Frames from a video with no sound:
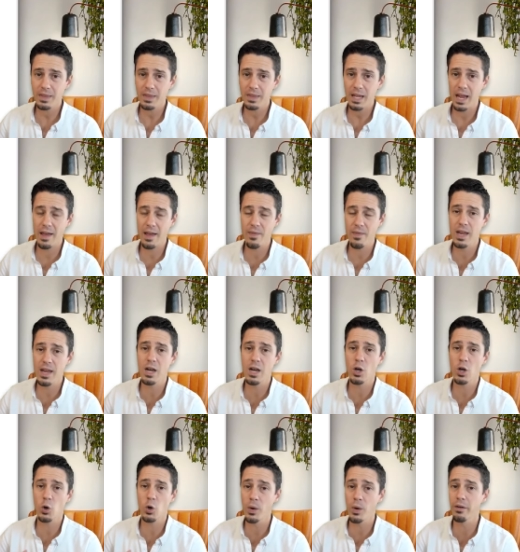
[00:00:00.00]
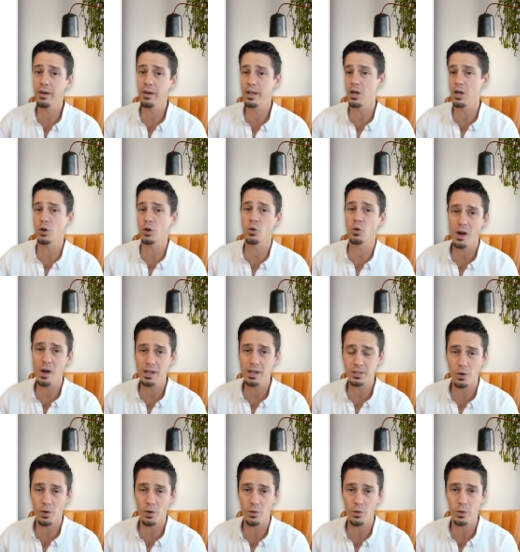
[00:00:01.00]
And then querying
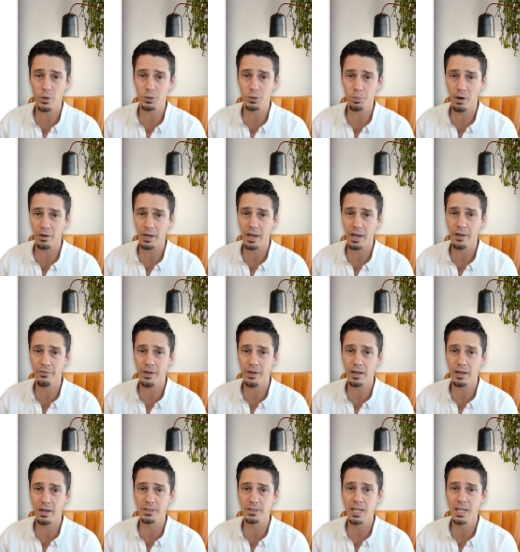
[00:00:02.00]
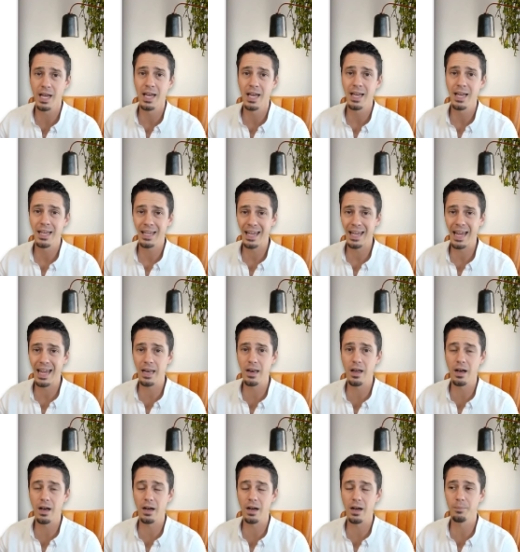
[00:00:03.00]
across all those Parquet files
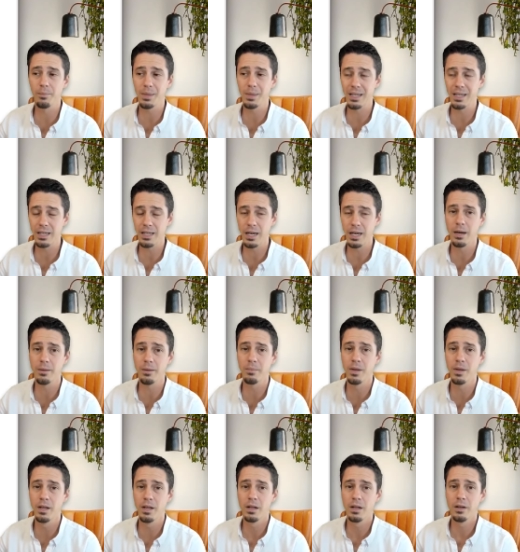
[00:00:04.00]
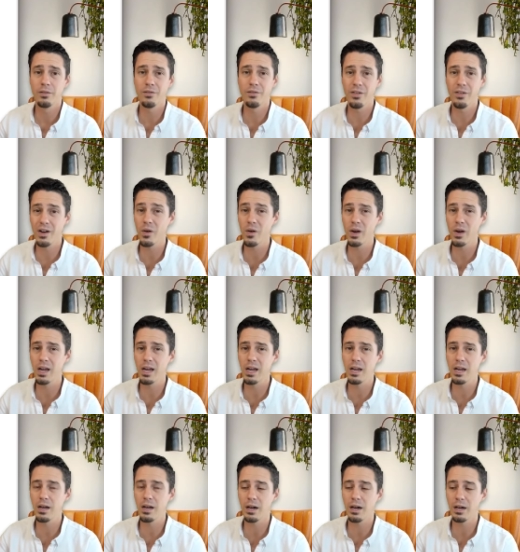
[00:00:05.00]
can become
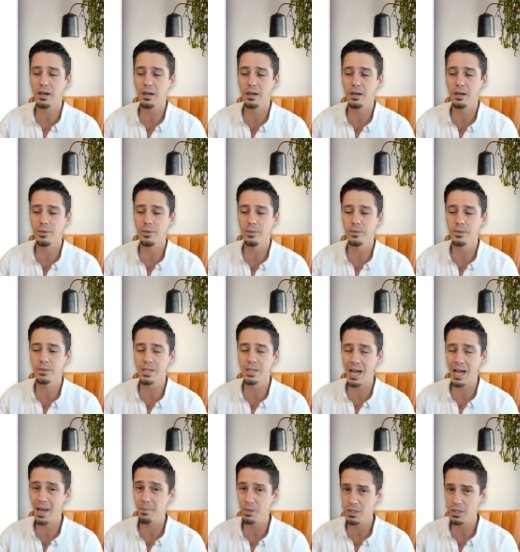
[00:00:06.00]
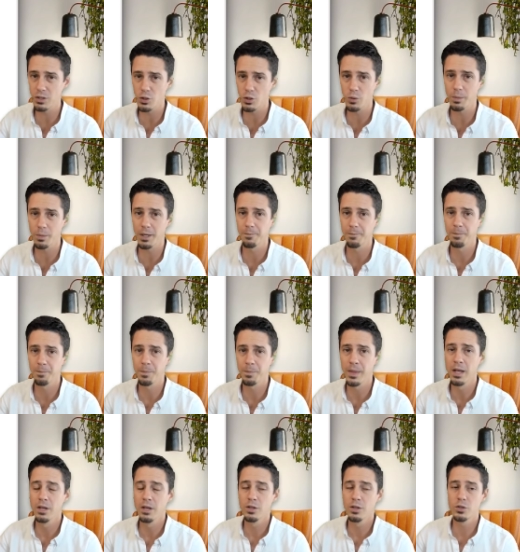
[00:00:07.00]
very time consuming.
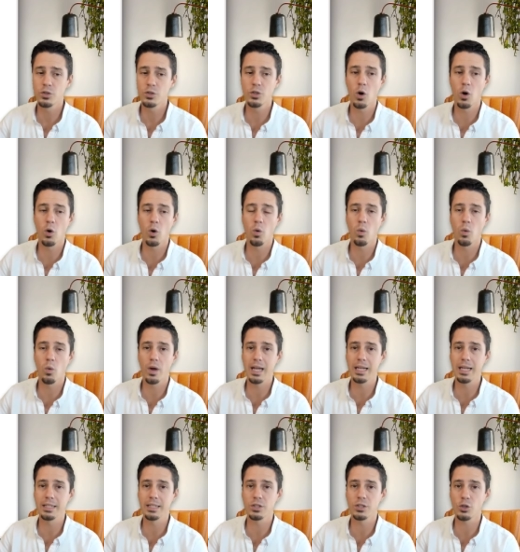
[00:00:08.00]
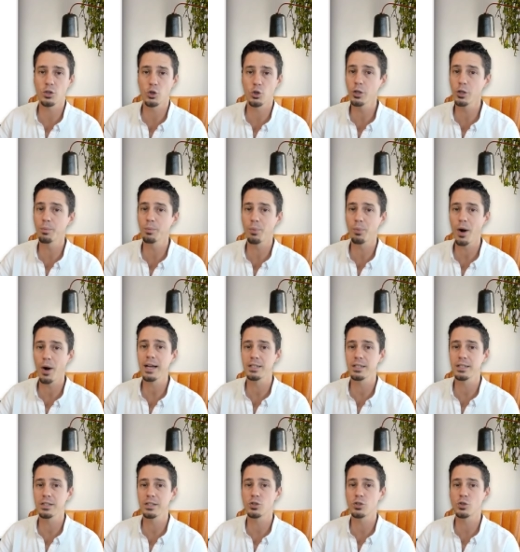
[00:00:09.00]
So it's good
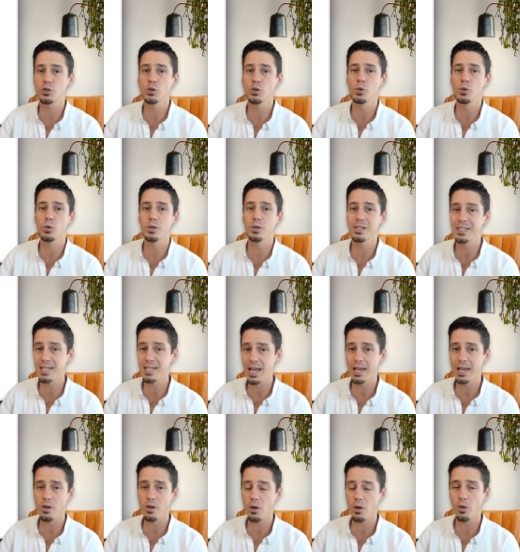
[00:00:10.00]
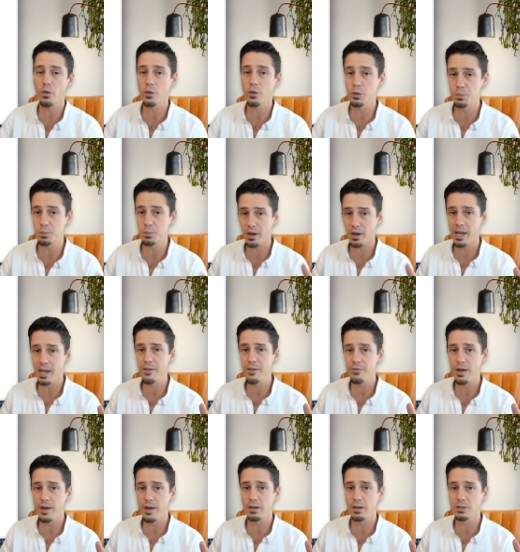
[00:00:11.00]
practice to take all those Parquet
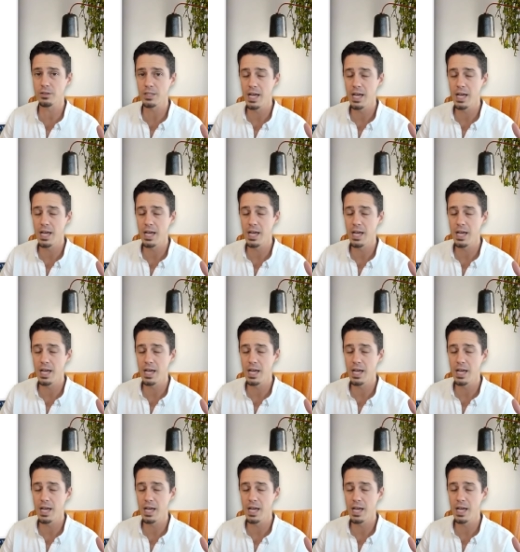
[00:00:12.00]
files